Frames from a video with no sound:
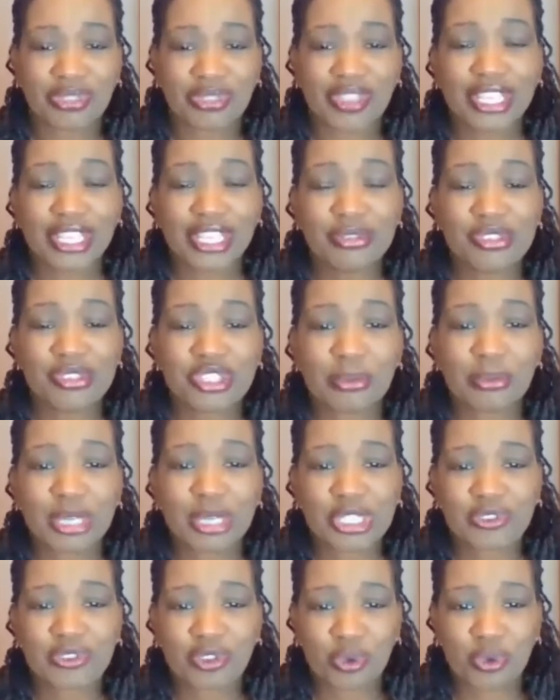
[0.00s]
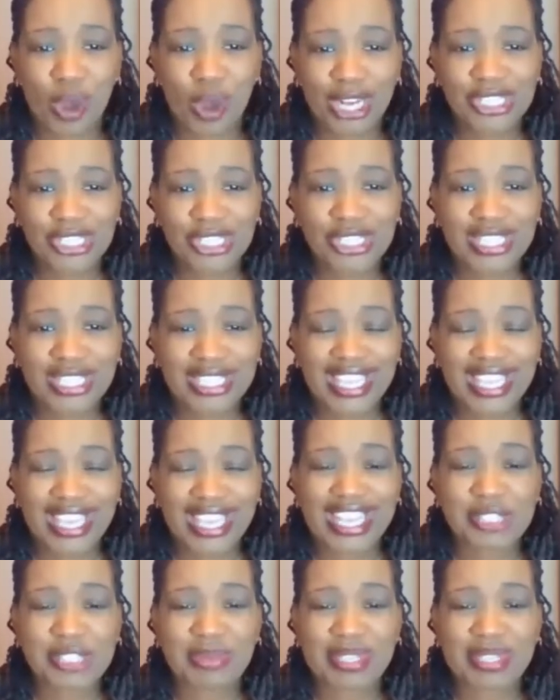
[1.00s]
So thank you so much for
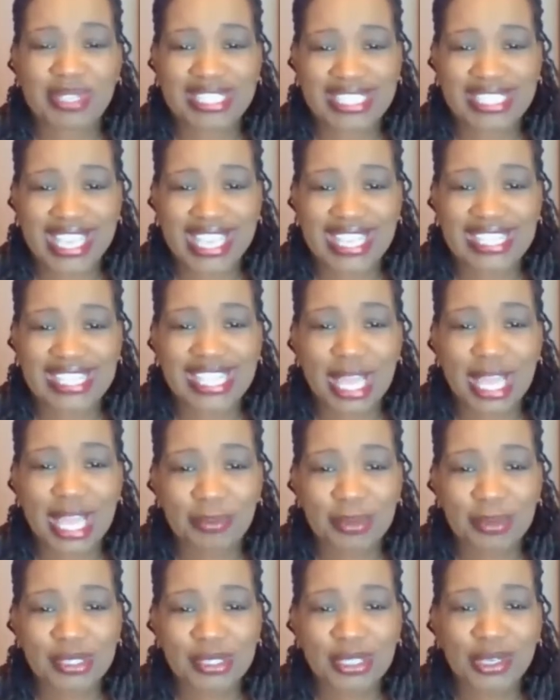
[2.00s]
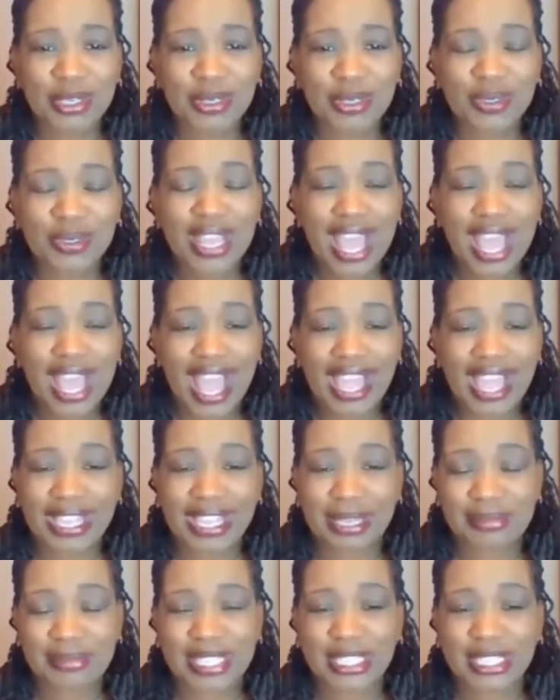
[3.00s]
watching. That has been today's episode.
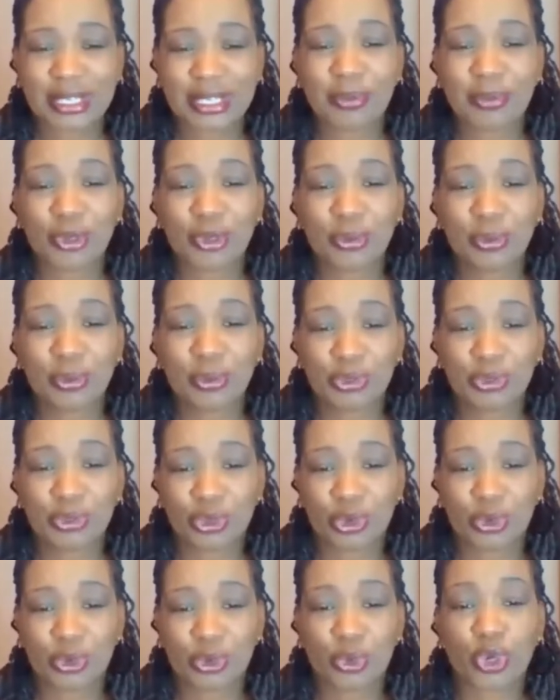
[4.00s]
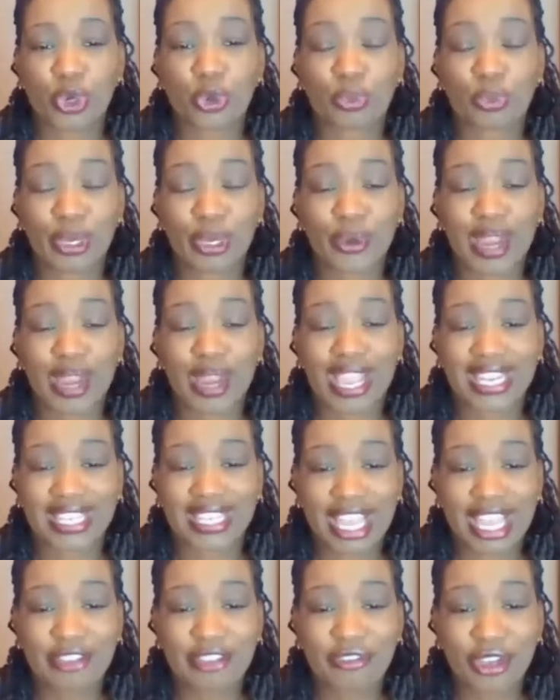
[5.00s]
I am Dena, your career
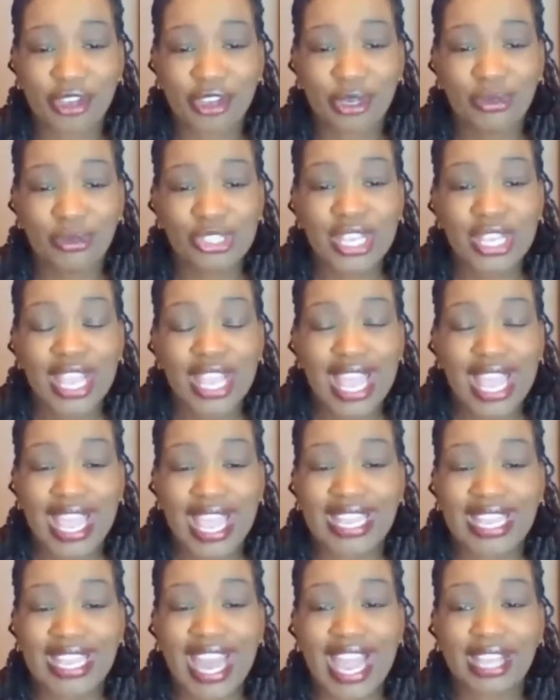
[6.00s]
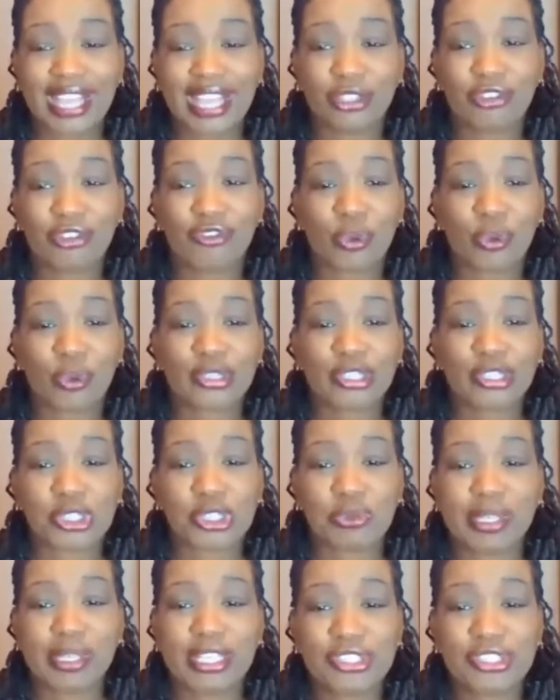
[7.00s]
and life coach. And I look forward
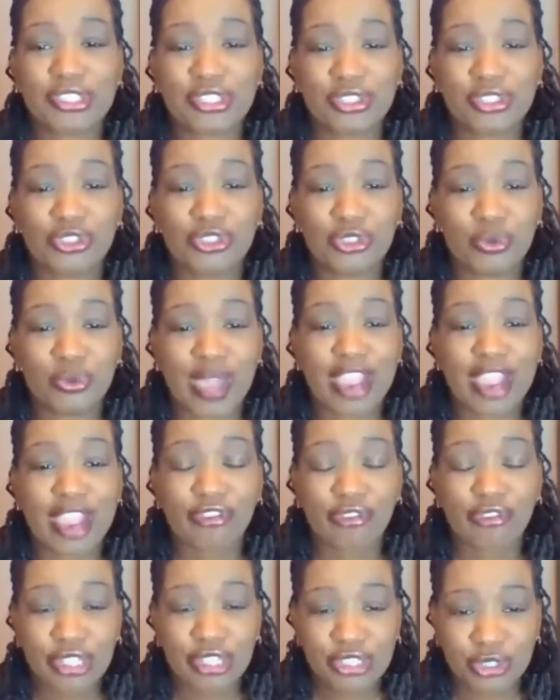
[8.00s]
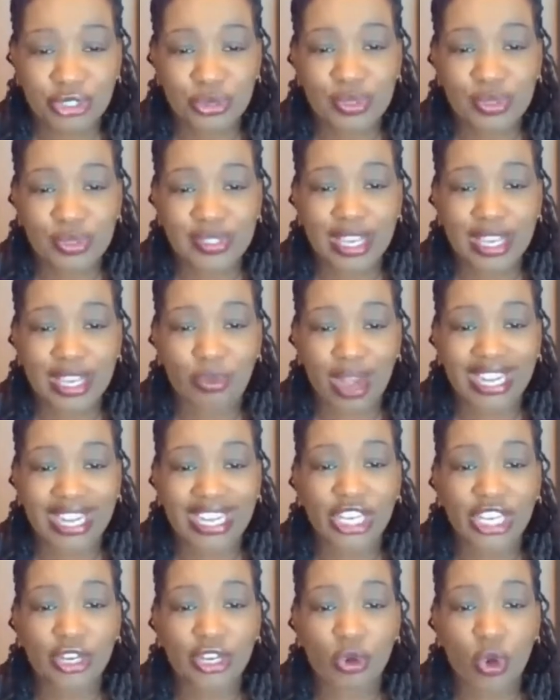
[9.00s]
to speaking to you every Tuesday
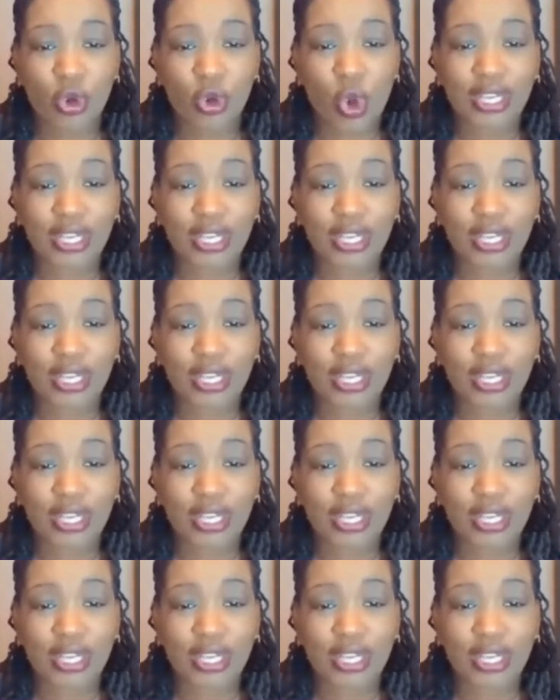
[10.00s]
right here